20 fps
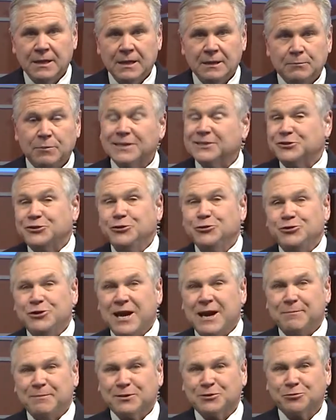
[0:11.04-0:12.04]
Plus, two
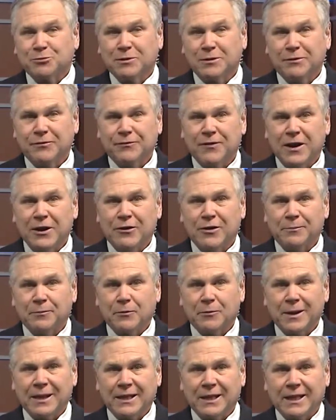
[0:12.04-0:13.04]
topics really fired up
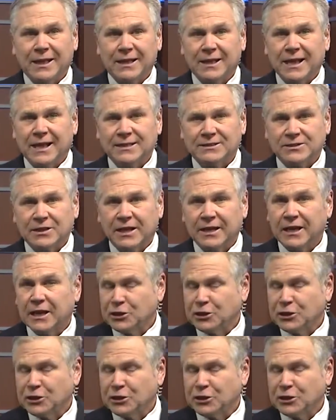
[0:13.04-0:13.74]
The Rant line last night.